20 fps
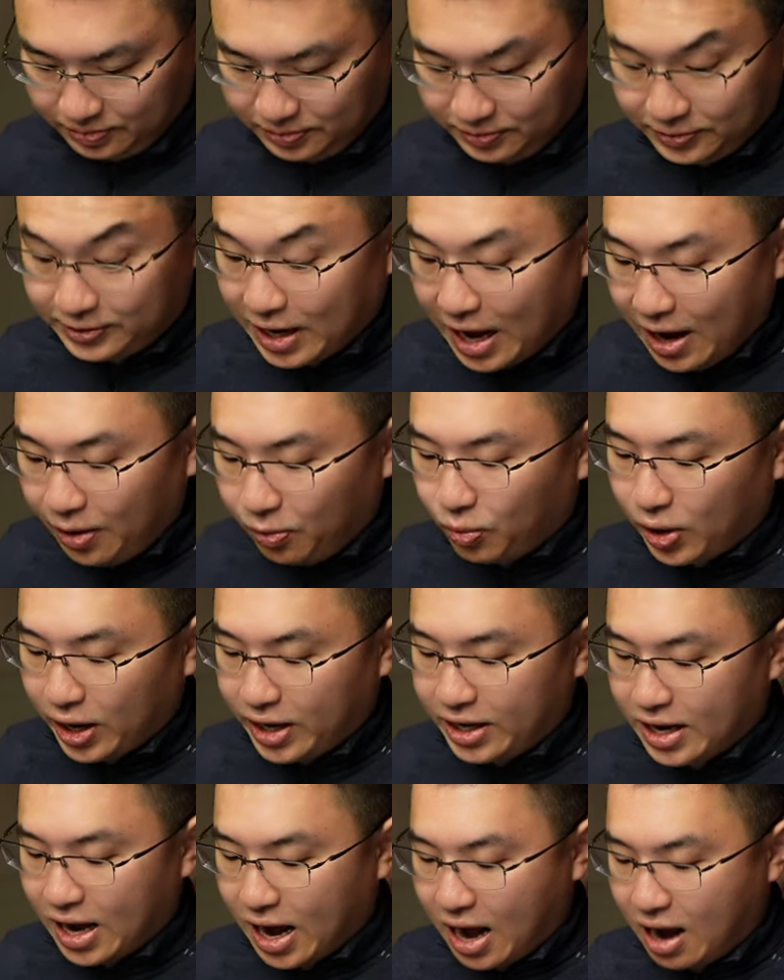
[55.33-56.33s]
That
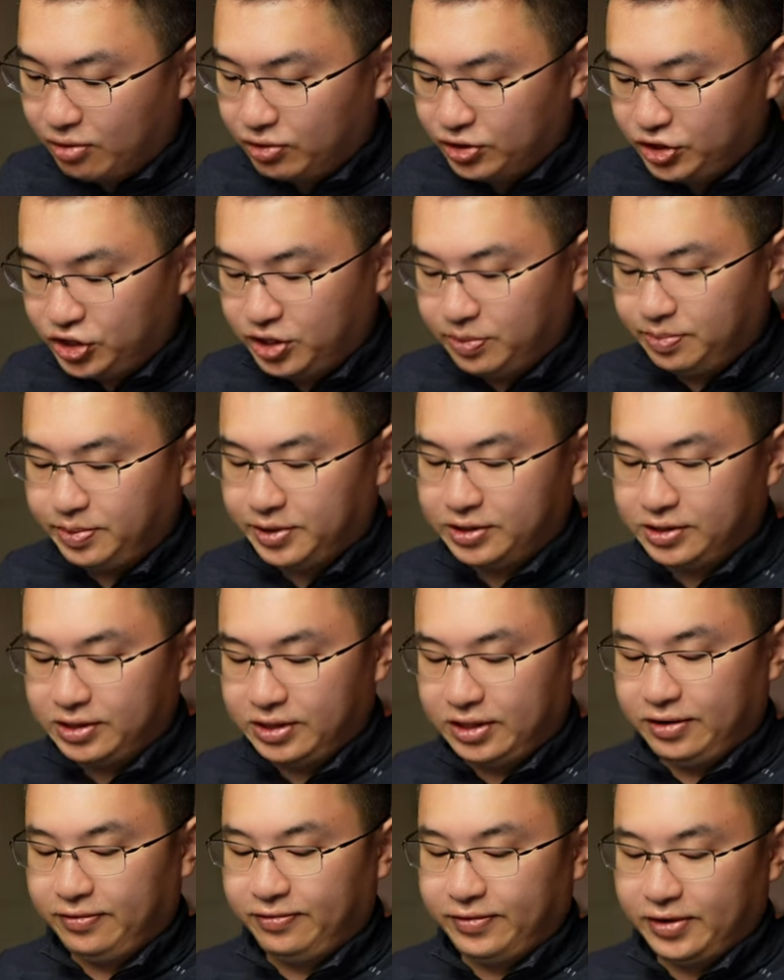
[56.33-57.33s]
way, our cheapest
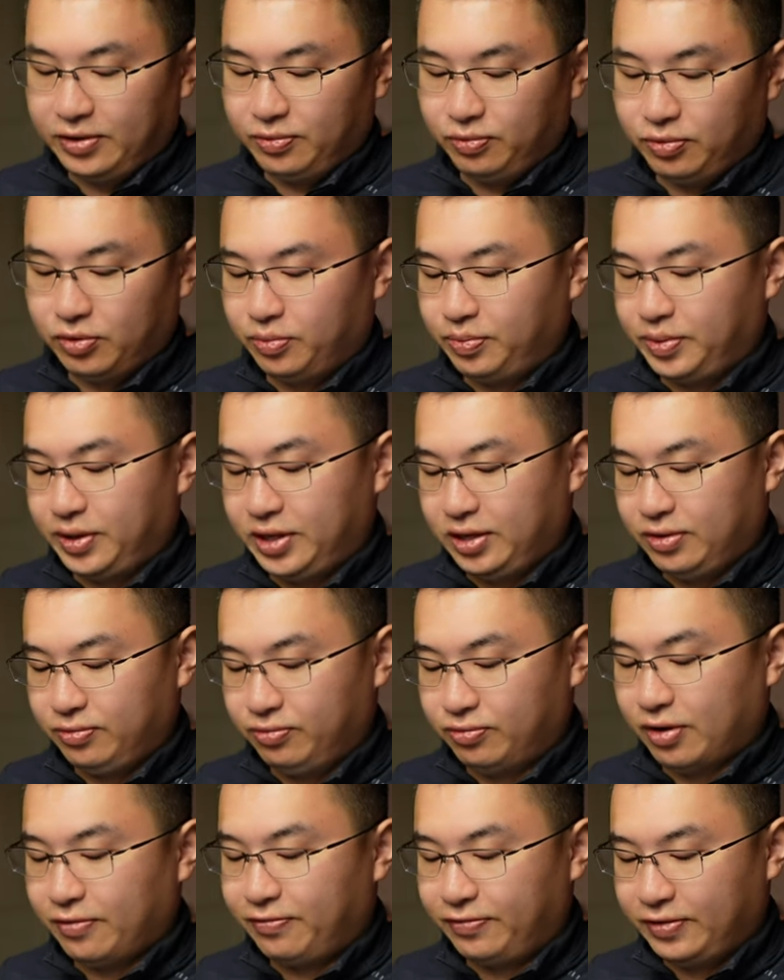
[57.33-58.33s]
EV will be
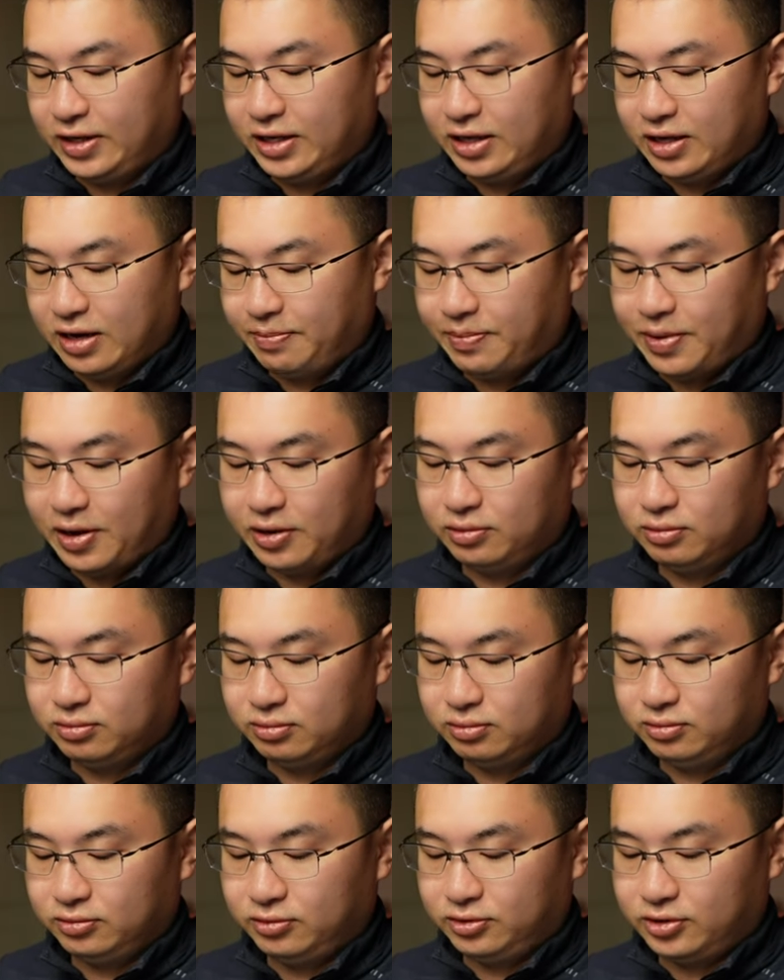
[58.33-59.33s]
roughly about
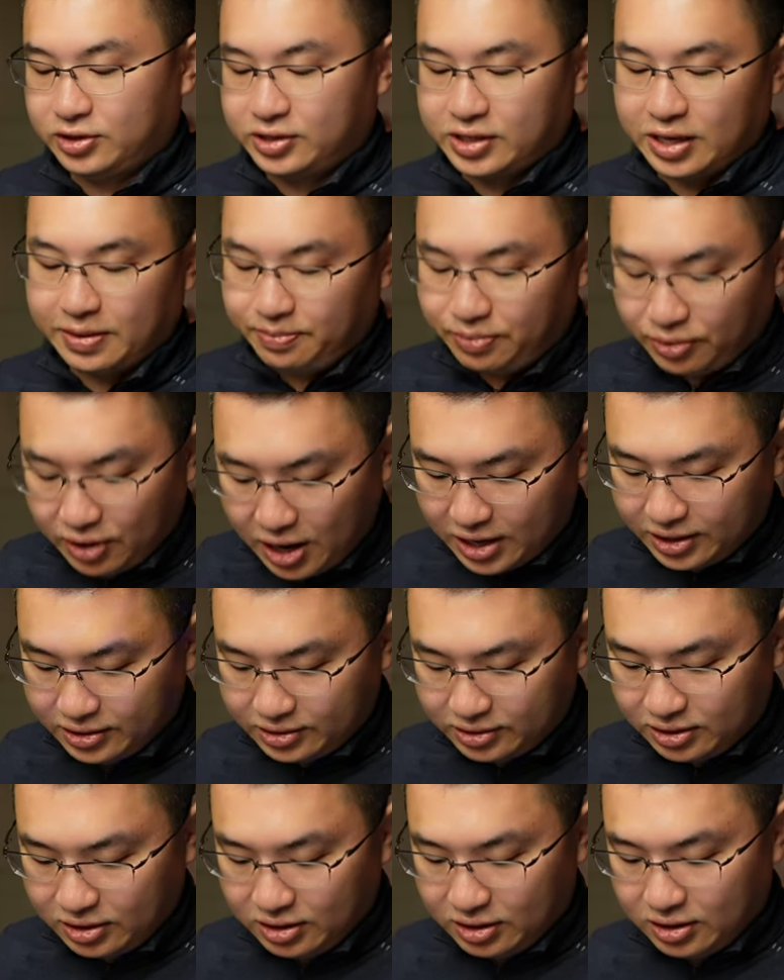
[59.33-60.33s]
the same
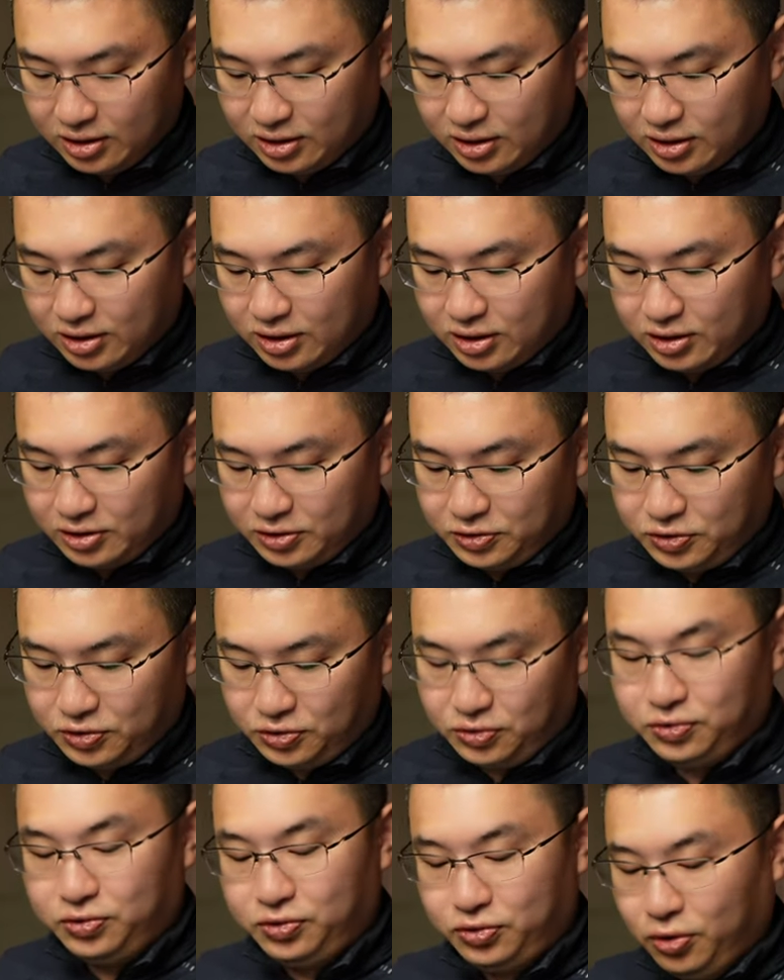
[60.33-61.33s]
price
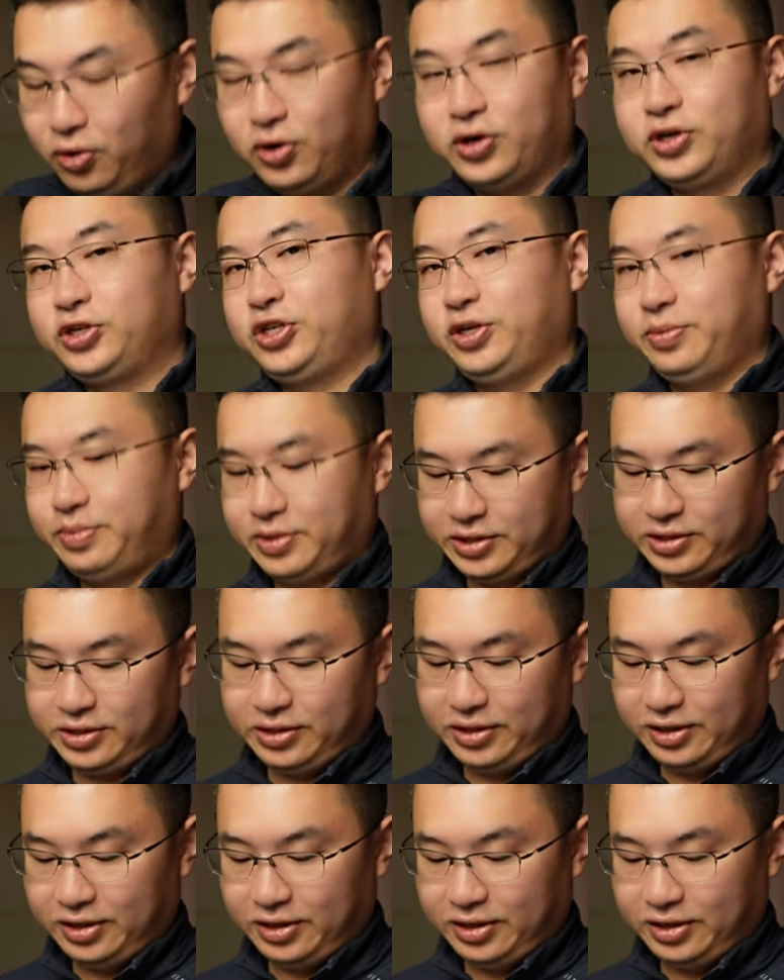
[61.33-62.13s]
to your cheapest